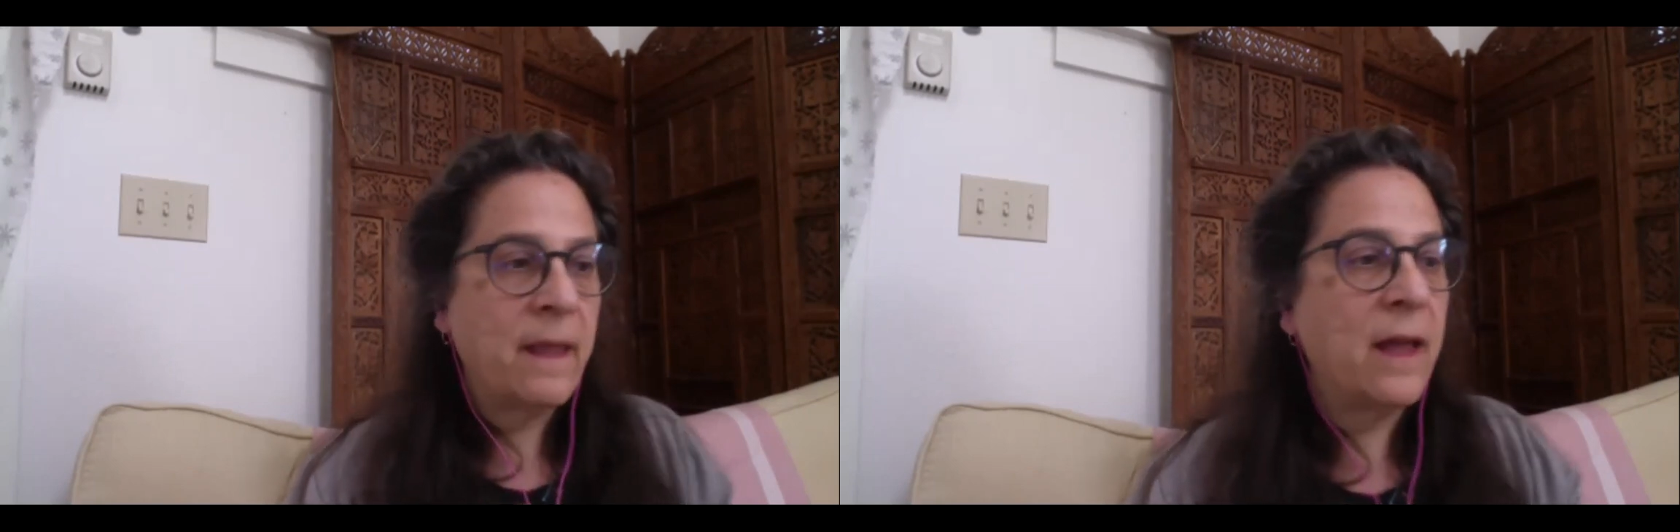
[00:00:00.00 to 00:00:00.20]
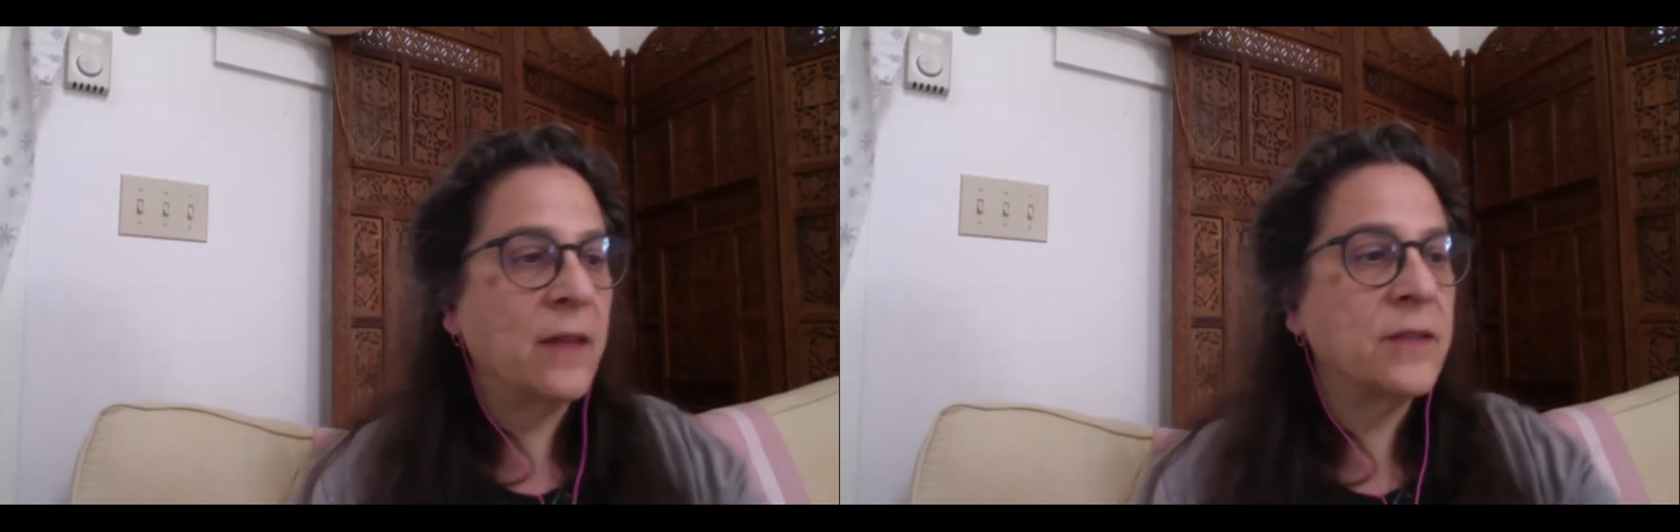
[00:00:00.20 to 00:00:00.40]

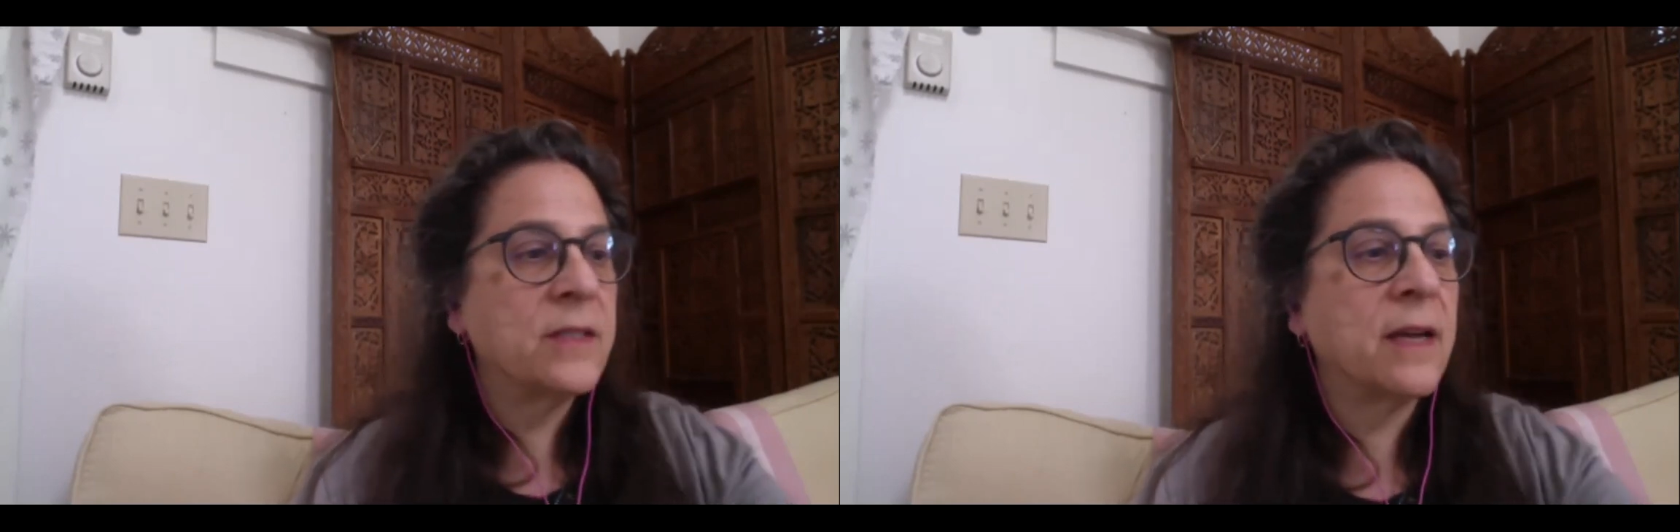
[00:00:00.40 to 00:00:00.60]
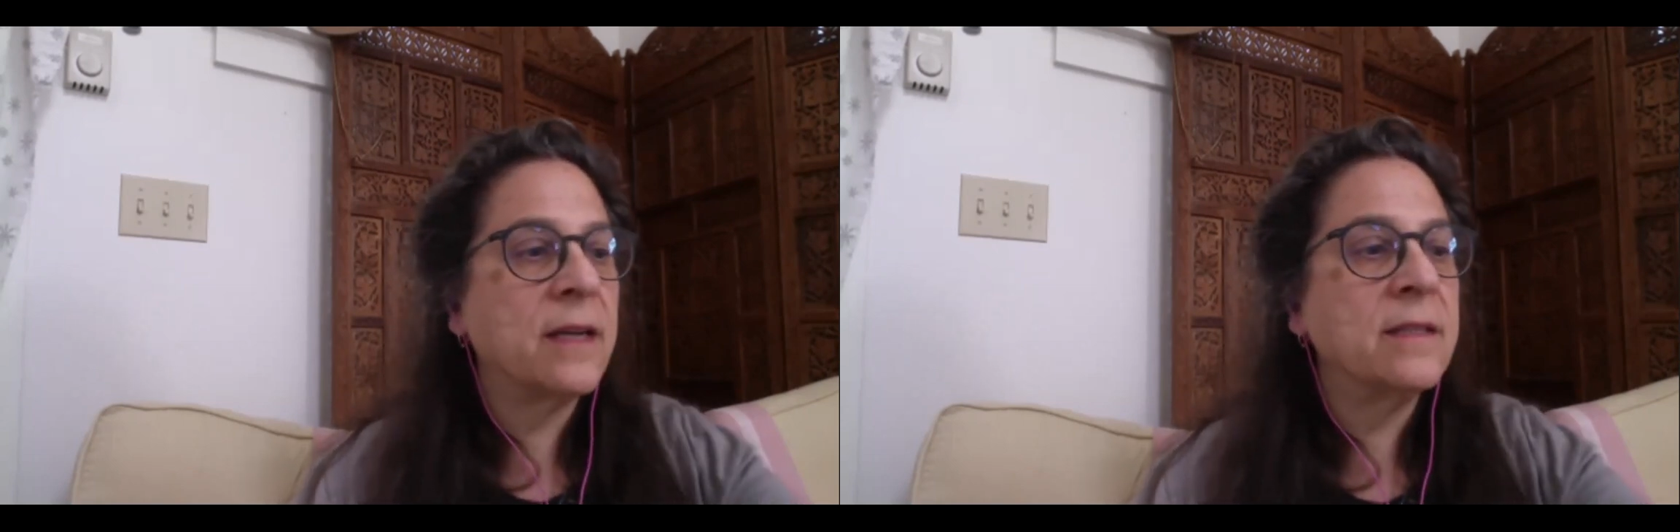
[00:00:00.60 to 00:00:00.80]
health
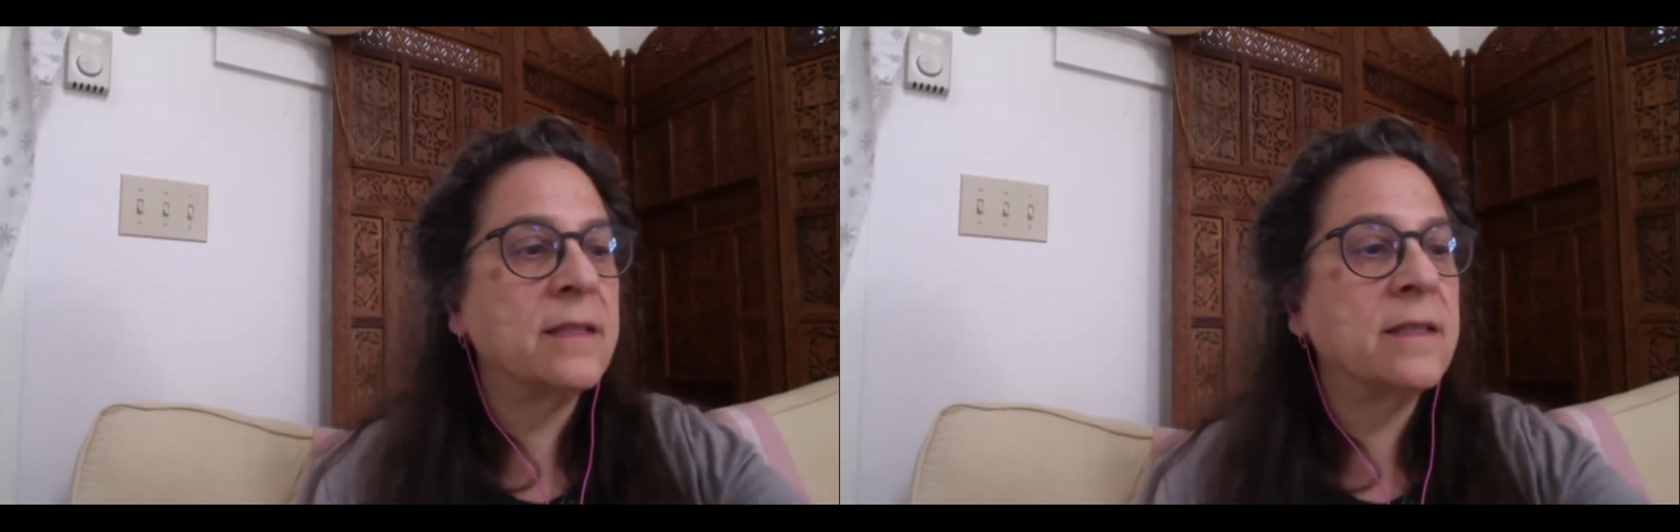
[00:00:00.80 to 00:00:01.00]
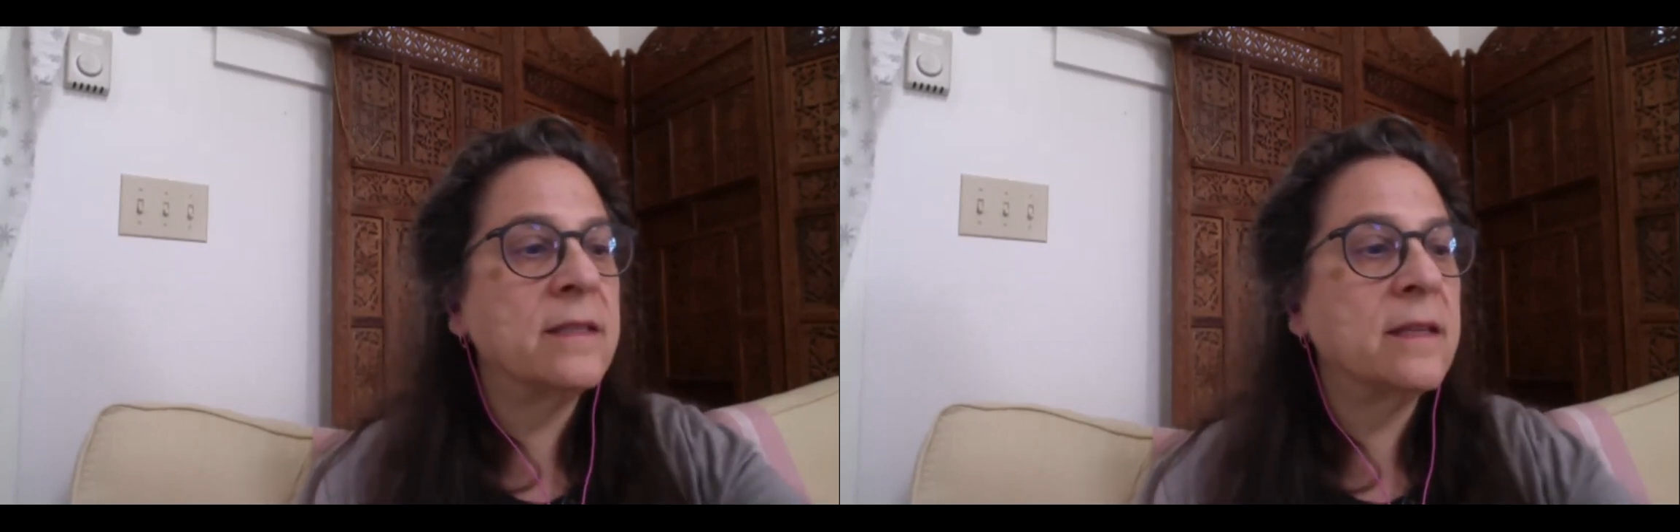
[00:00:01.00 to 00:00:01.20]

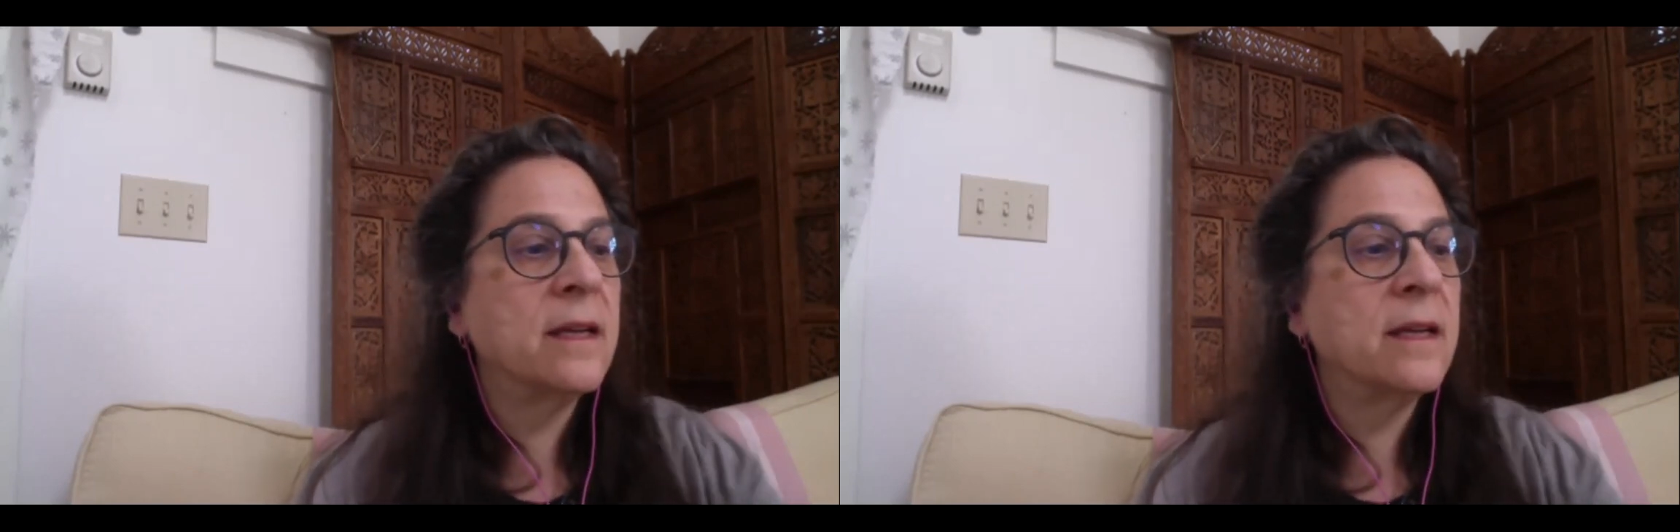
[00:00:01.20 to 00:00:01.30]
sciences,